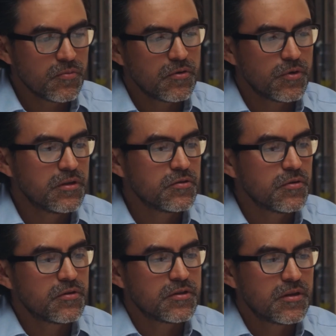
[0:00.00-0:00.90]
of all, we need to
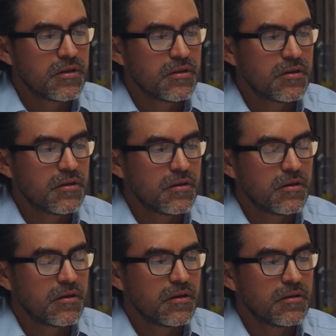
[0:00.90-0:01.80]
understand that
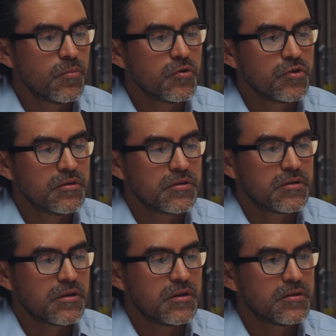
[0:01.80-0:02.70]
an emotion
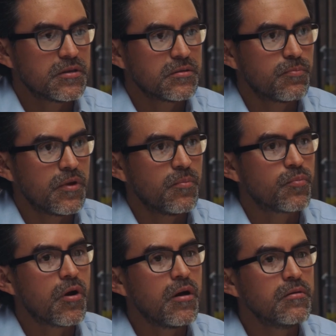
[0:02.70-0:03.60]
is a
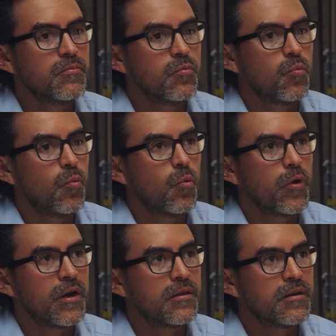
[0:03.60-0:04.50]
problem
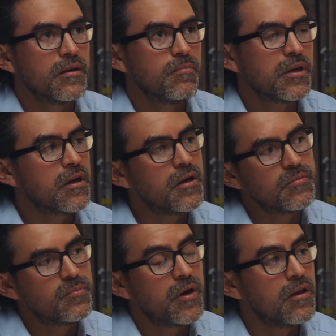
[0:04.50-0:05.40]
when it
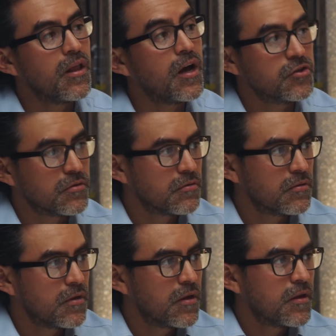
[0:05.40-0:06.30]
becomes biological.
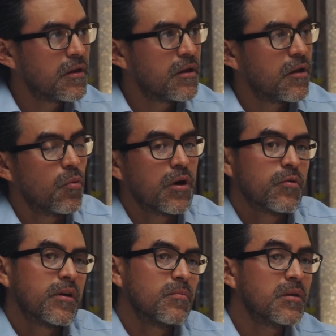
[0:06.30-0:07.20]
And what
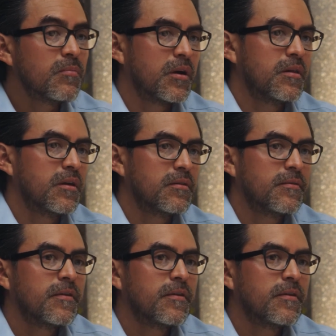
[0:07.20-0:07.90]
do I mean by that?